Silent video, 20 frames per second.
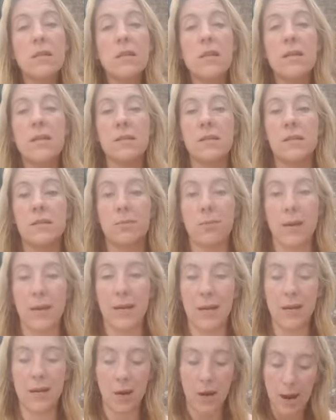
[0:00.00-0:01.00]
This
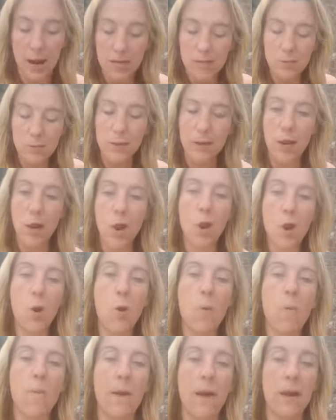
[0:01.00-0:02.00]
right here, as we
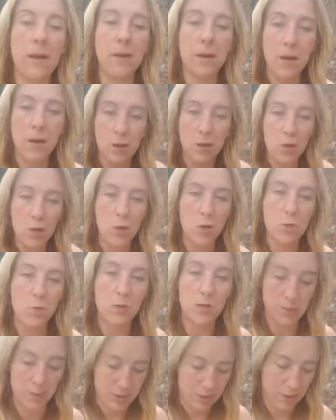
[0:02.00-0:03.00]
open,
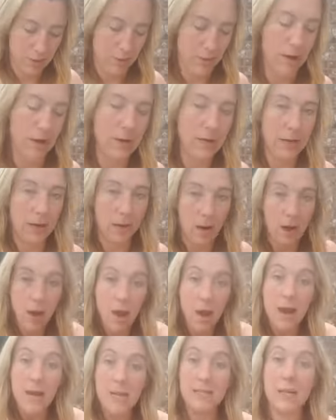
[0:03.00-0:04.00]
notice what's going on here.
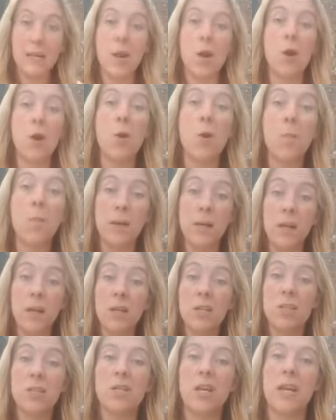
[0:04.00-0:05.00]
As I open,
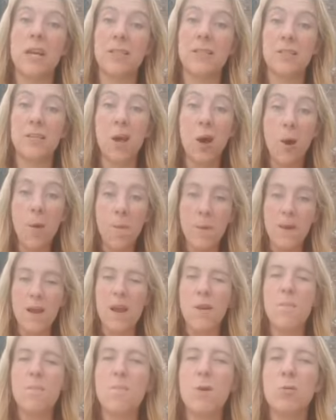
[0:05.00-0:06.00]
chest
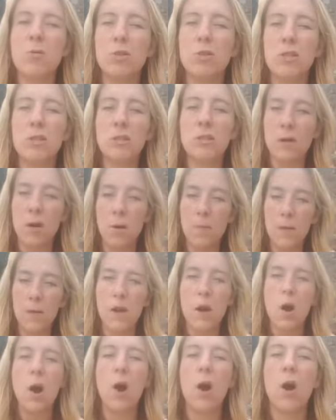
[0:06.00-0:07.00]
open, emotions
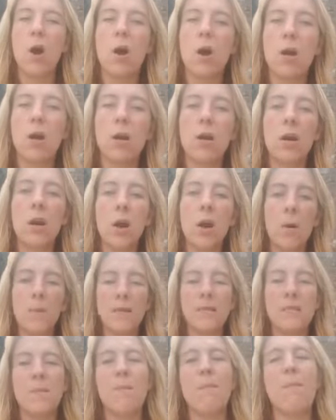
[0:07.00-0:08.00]
open, heart
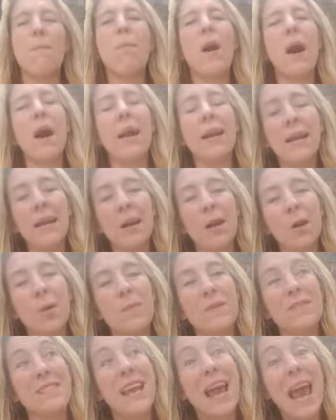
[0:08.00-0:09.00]
opens, body
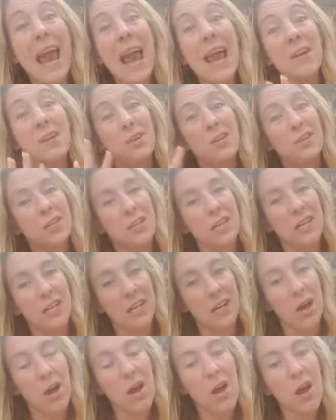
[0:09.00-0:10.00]
opens,
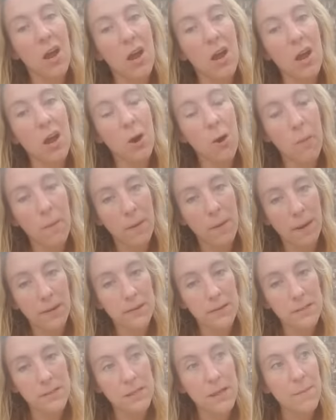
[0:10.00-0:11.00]
energy
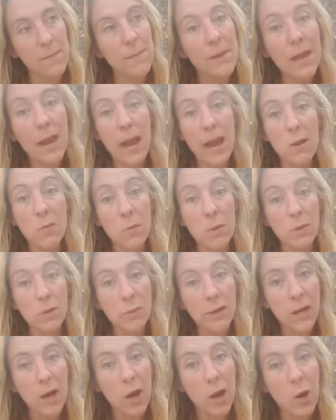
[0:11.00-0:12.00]
opens. And
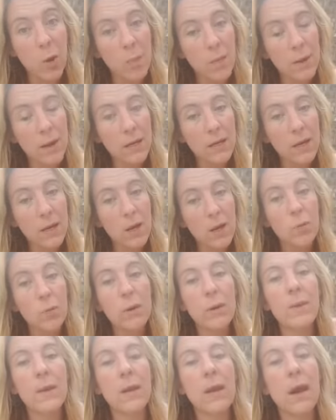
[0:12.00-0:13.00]
when we open,
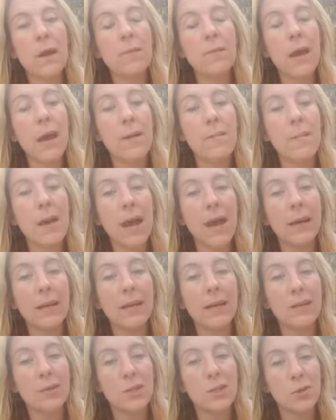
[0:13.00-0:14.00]
we become that
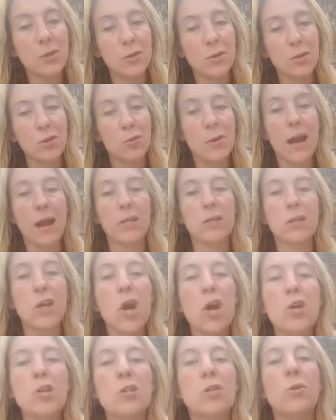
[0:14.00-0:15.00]
magnet to attract.
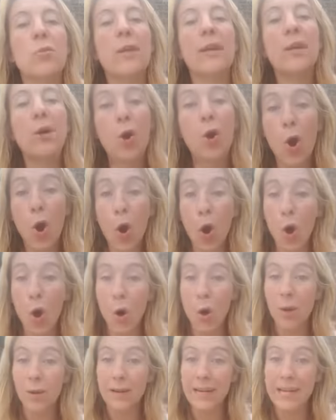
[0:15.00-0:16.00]
So we
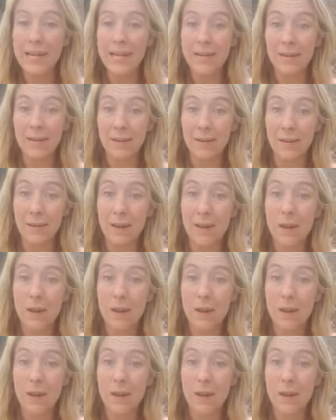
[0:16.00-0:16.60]
call in.